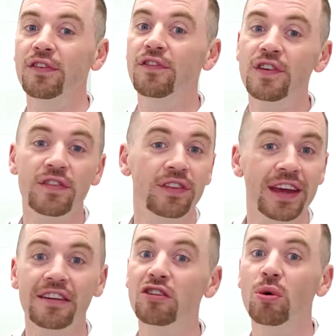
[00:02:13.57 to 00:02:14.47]
for
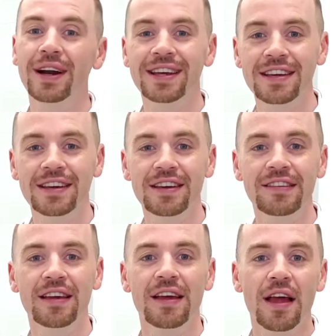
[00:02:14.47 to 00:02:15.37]
15, 20 years,
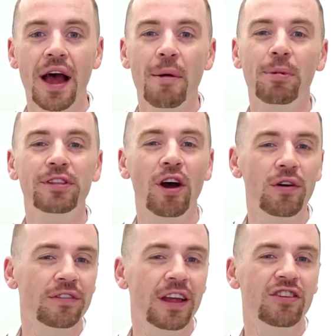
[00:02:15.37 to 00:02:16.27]
but
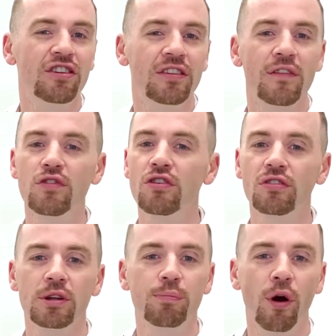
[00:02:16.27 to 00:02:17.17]
those dentures have
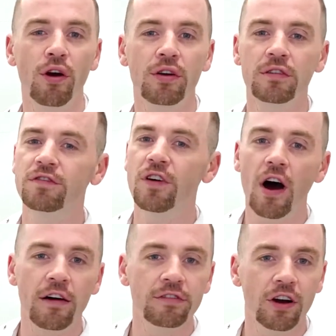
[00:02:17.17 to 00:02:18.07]
usually broken
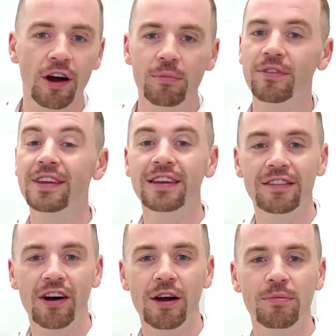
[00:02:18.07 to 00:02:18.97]
5 times, 6
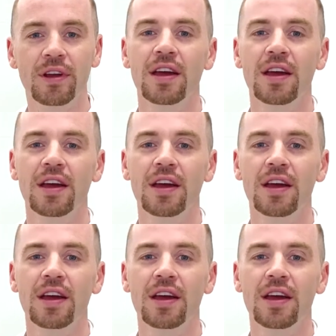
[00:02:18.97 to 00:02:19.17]
times,